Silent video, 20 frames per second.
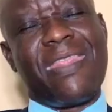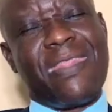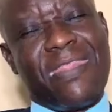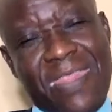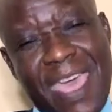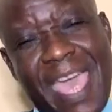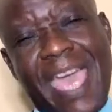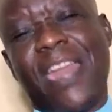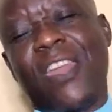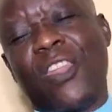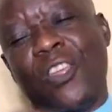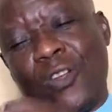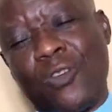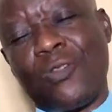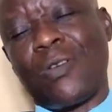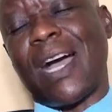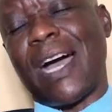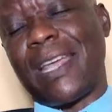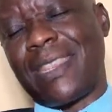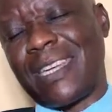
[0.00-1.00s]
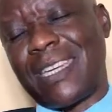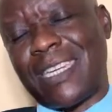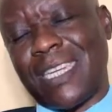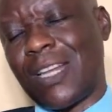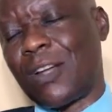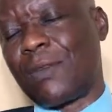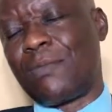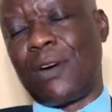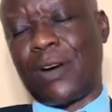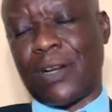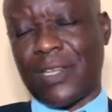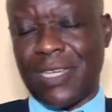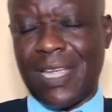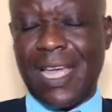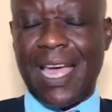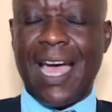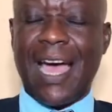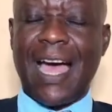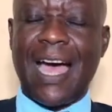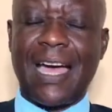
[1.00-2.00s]
then you look at the toolbox
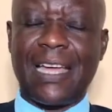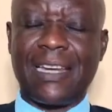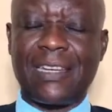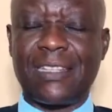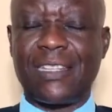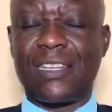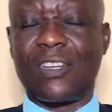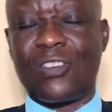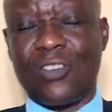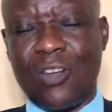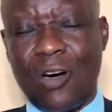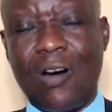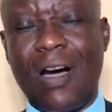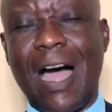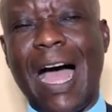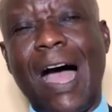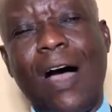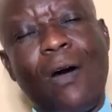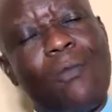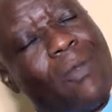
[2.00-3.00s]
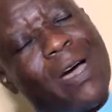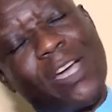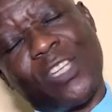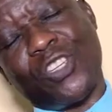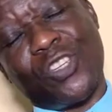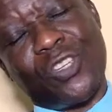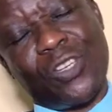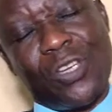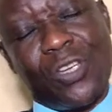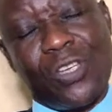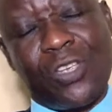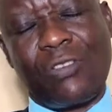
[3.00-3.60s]
and know how much